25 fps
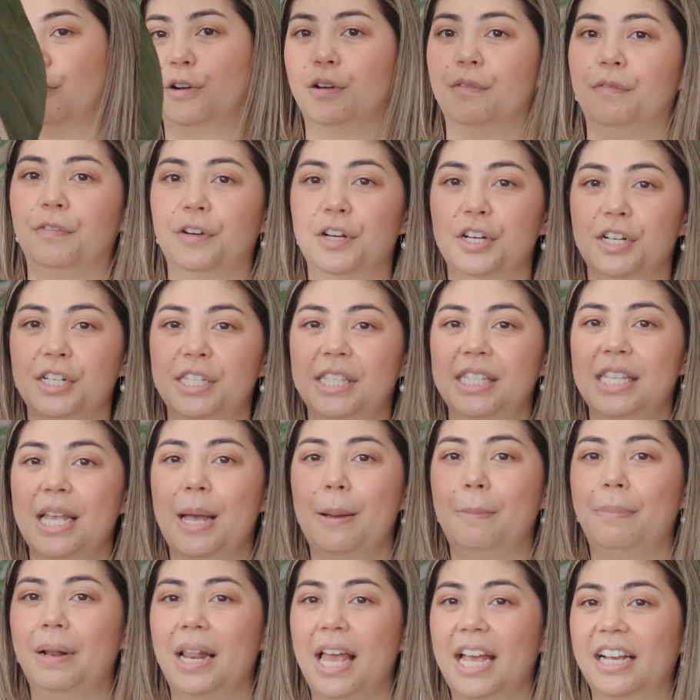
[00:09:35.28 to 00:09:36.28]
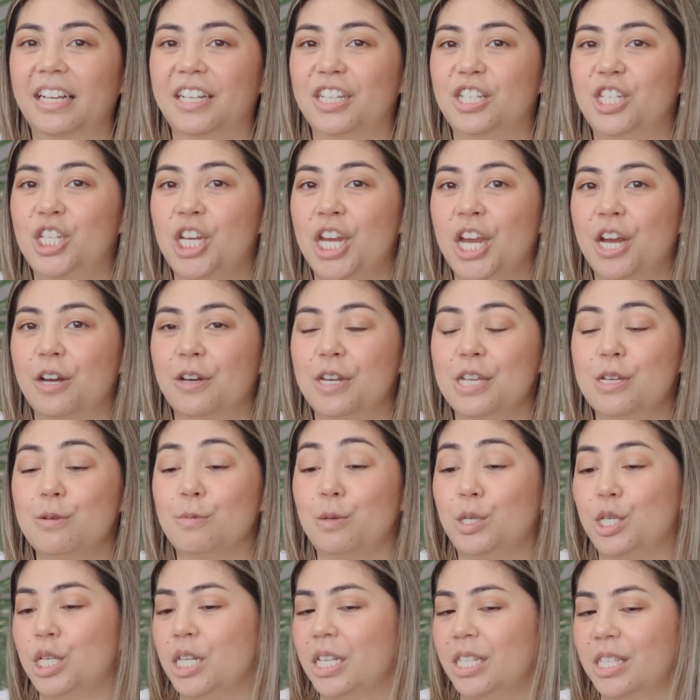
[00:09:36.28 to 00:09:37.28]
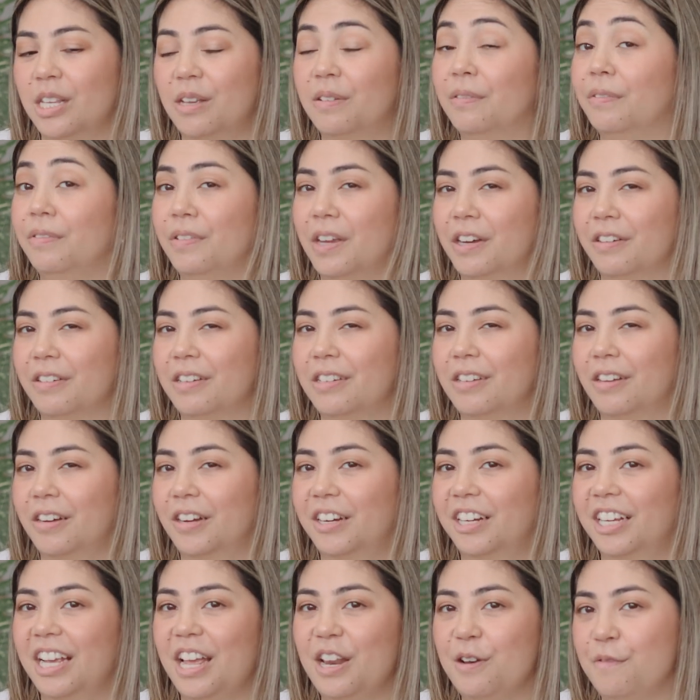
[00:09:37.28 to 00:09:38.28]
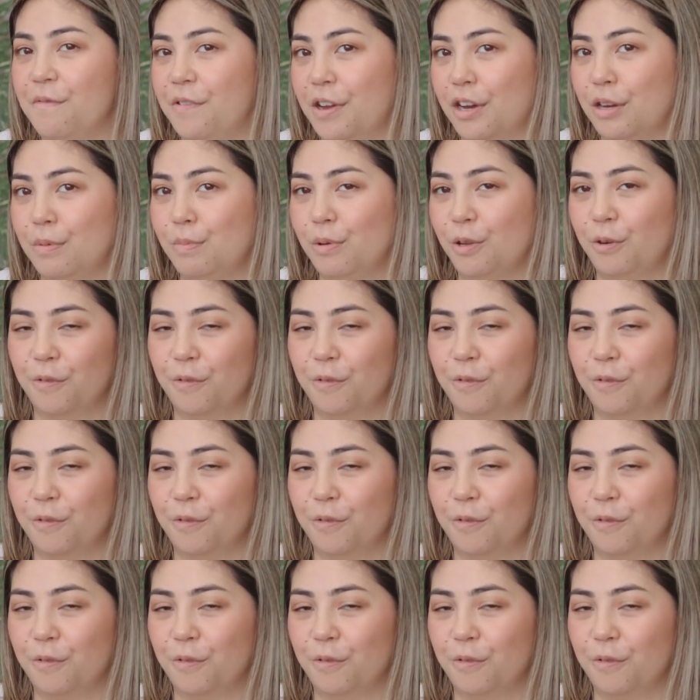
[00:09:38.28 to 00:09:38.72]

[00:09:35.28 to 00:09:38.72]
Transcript: reverse black cherry, which is very dark and very